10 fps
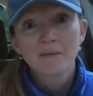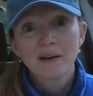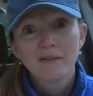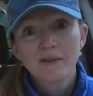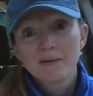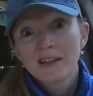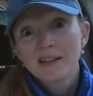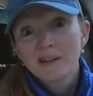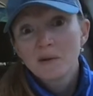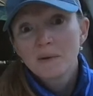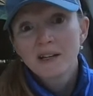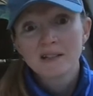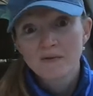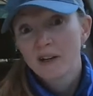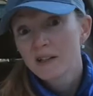up having to get killed
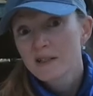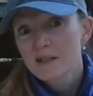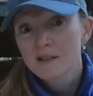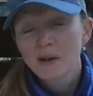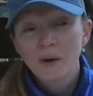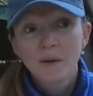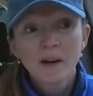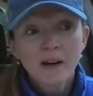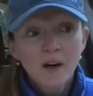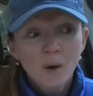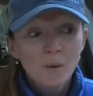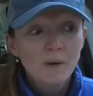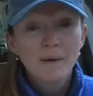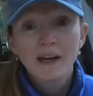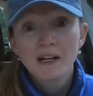because of us. So
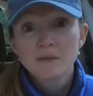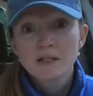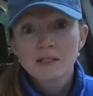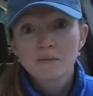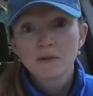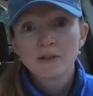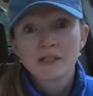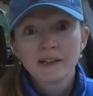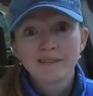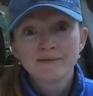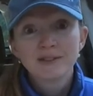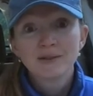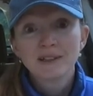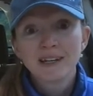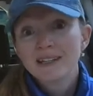we may end up just splurging and
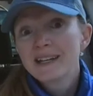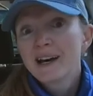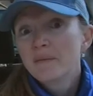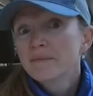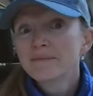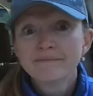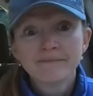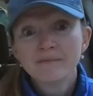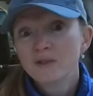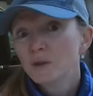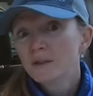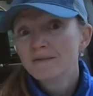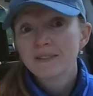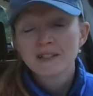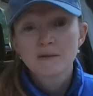doing in-town food
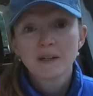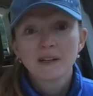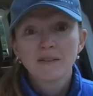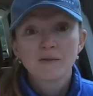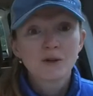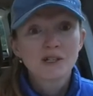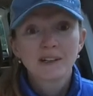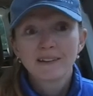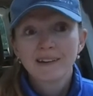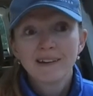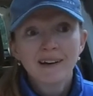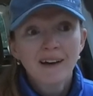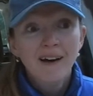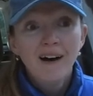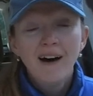this yeah. week, unfortunately.
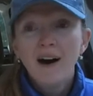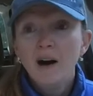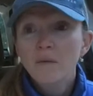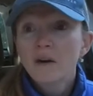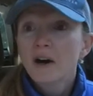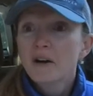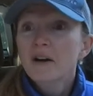Um, our,